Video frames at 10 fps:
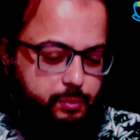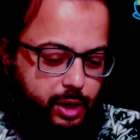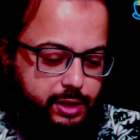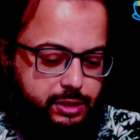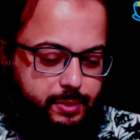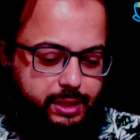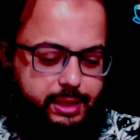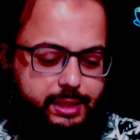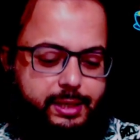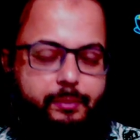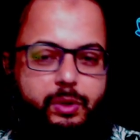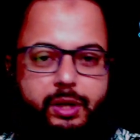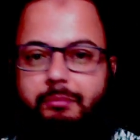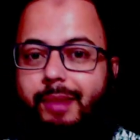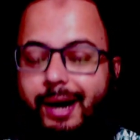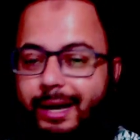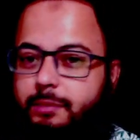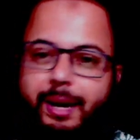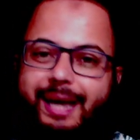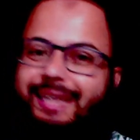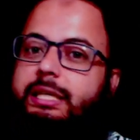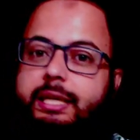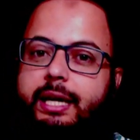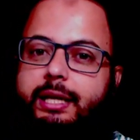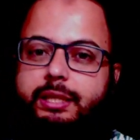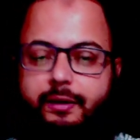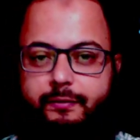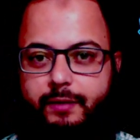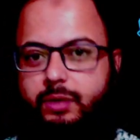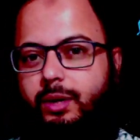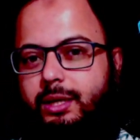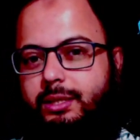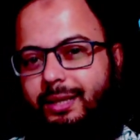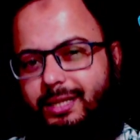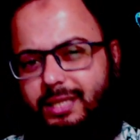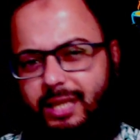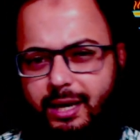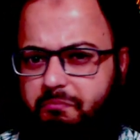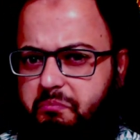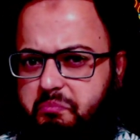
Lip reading: possibility somebody might buy a ticket if it was, let's say,